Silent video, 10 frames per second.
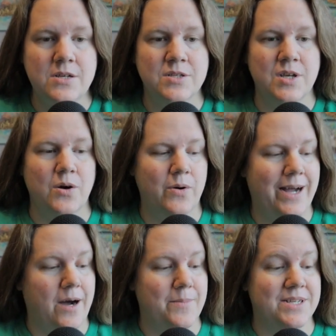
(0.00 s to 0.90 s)
So
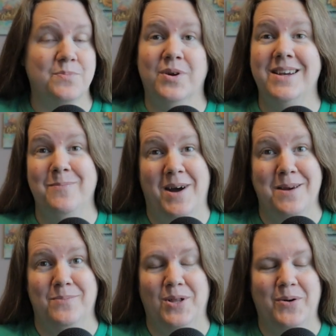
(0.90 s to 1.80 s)
it's pretty
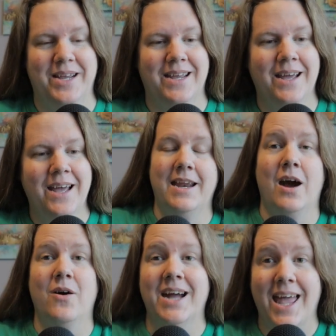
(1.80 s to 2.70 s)
mind-blowing.
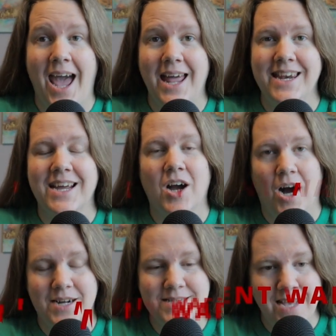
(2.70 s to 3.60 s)
Now, again,
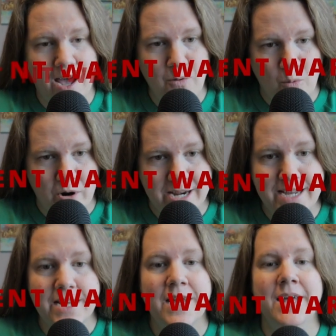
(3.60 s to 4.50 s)
content
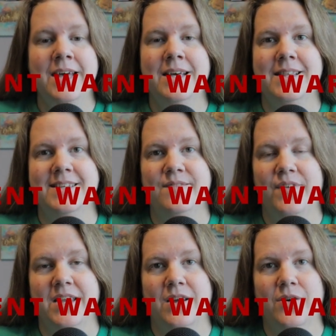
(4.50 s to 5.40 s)
warning, this
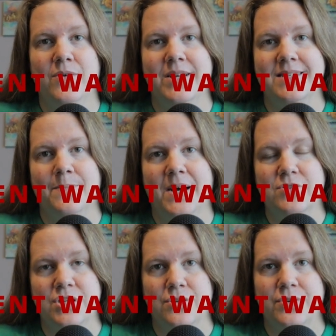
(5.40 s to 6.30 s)
video is
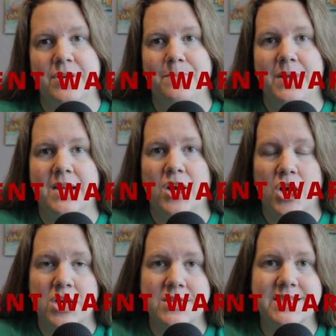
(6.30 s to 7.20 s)
about children being
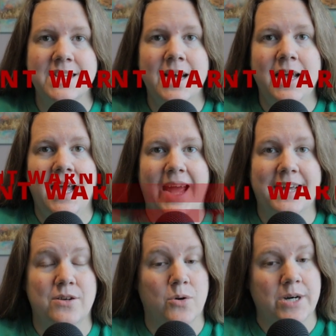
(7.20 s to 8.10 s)
hurt
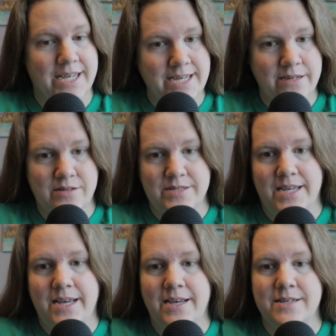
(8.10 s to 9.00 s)
and or killed.
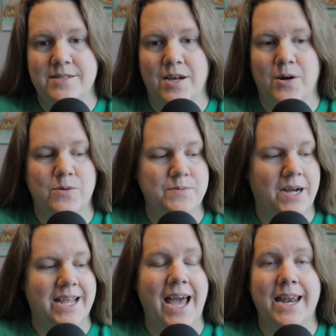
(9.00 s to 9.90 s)
So
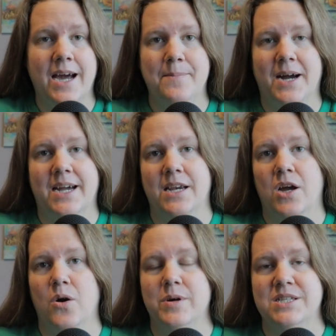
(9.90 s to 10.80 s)
again, I'm not going to
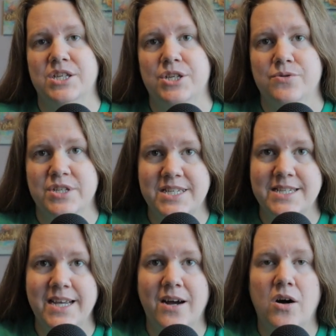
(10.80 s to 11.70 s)
go into huge
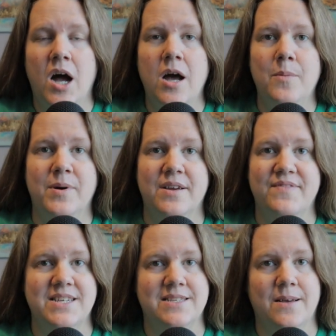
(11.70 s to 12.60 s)
detail, but if
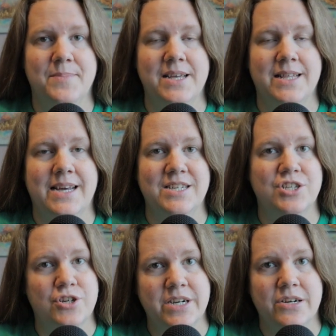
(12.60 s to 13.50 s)
this is something that is
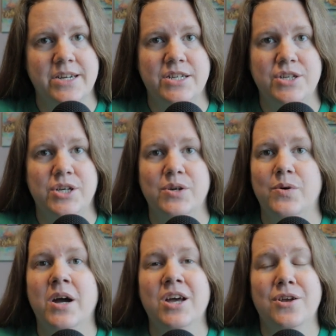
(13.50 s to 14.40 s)
triggering to
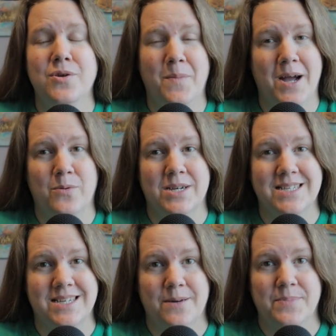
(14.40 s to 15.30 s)
you, you might want to
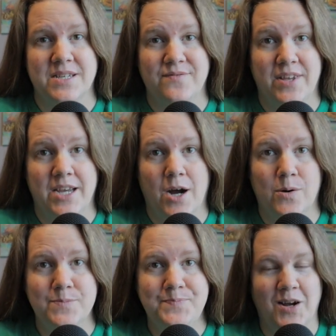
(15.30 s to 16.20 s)
skip this
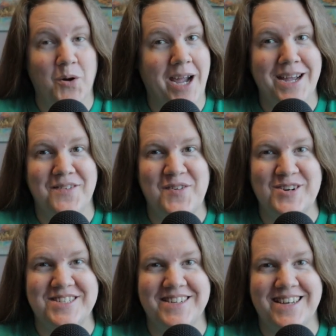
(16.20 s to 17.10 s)
video. Okay, if you're
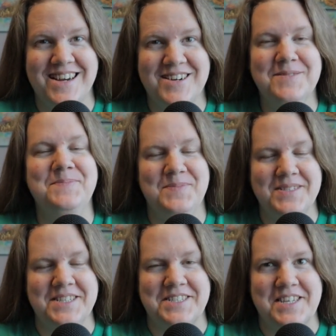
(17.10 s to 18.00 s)
still here,
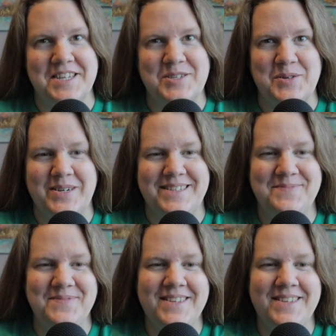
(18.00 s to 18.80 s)
let's get to it.